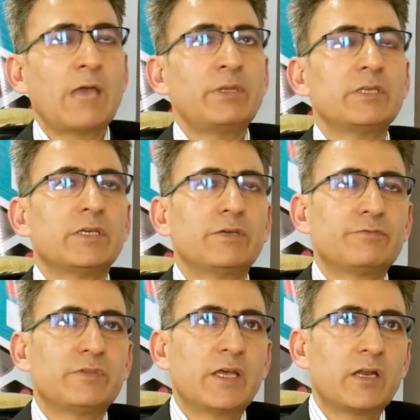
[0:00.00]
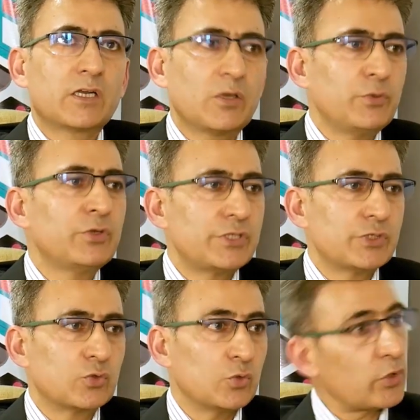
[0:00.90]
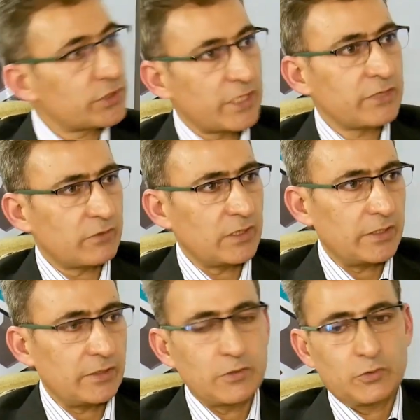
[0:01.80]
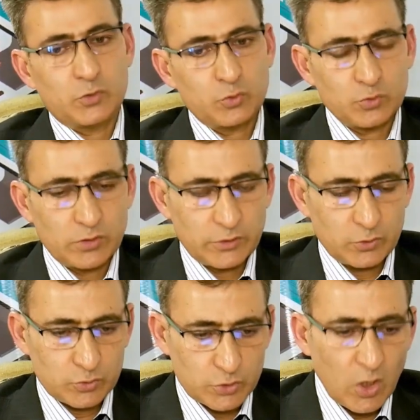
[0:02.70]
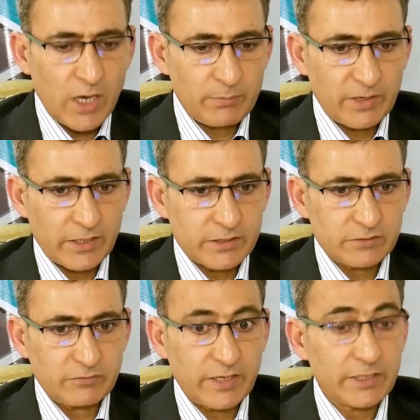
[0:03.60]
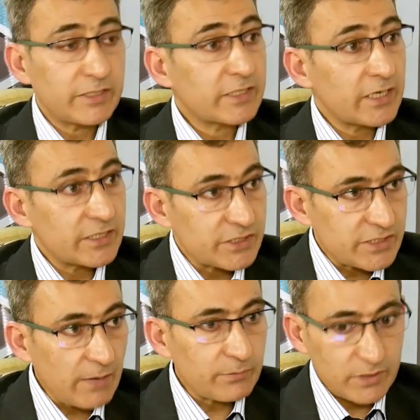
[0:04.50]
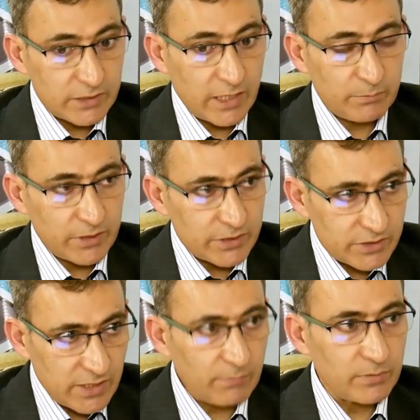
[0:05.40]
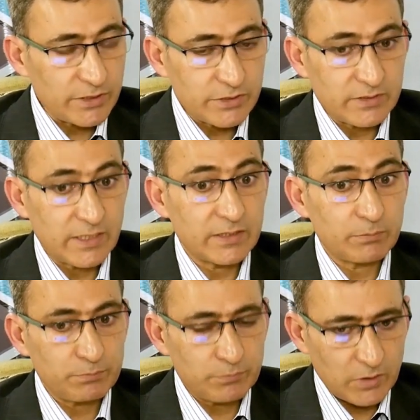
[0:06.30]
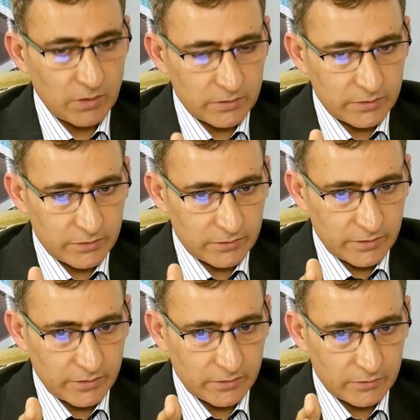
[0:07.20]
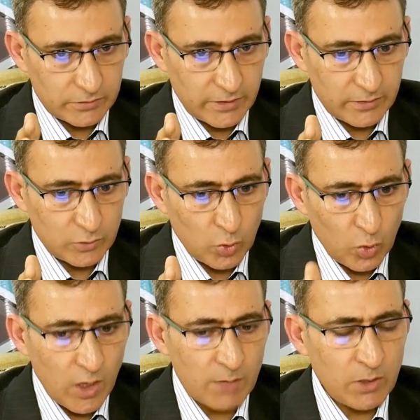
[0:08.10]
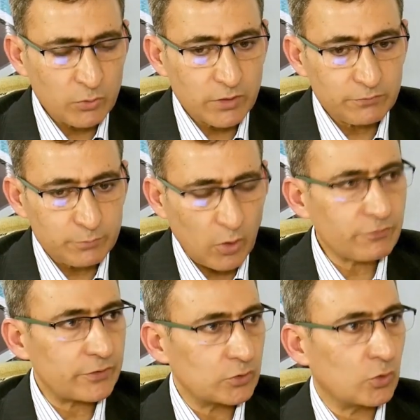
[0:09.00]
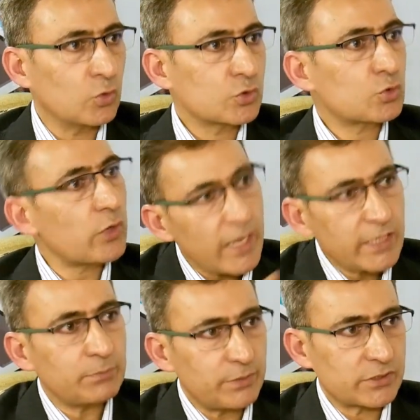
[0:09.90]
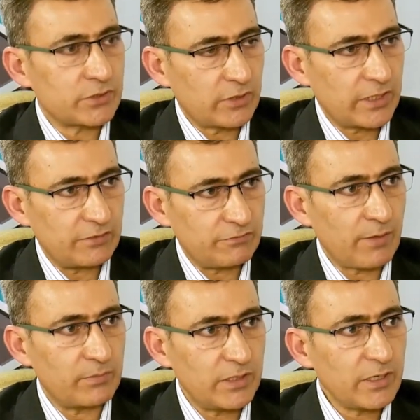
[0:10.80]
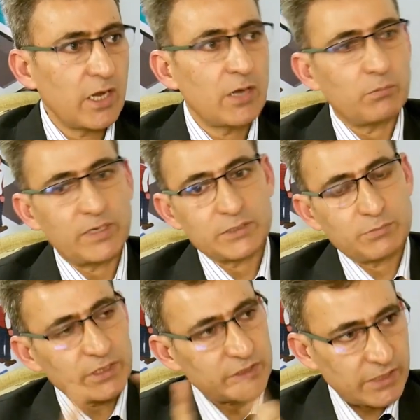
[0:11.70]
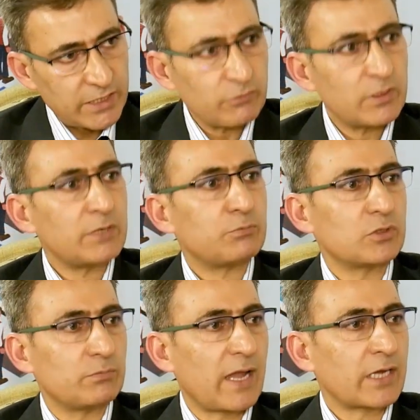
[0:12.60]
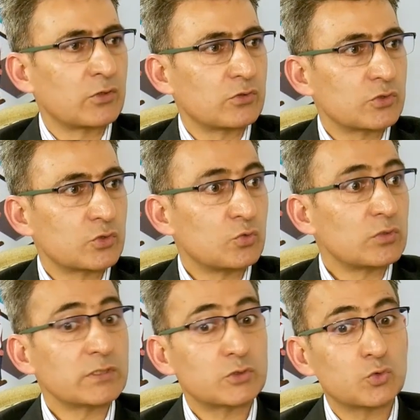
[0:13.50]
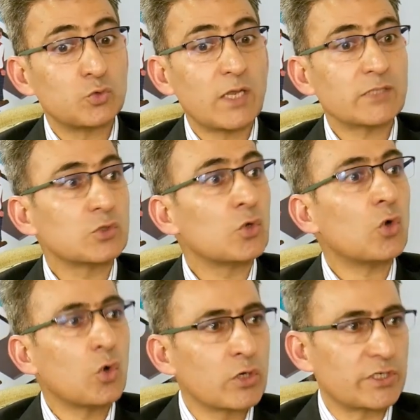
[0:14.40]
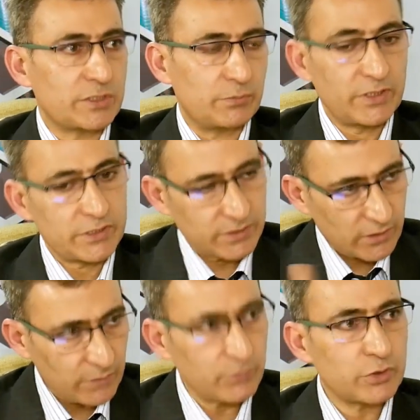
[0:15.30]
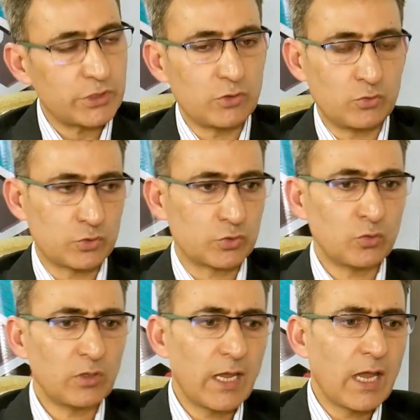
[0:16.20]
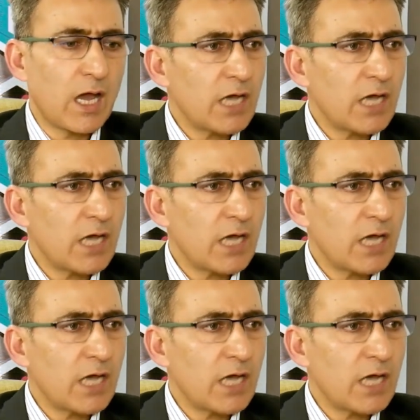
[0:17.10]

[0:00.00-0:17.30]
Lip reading: I mean, if there are community schools who are genuinely, you draw a mechanism wherein it can be established that there no amount of profit goes to any person or any family, but is being genuinely put back into the school, and school has no ownership. It is a community-owned school.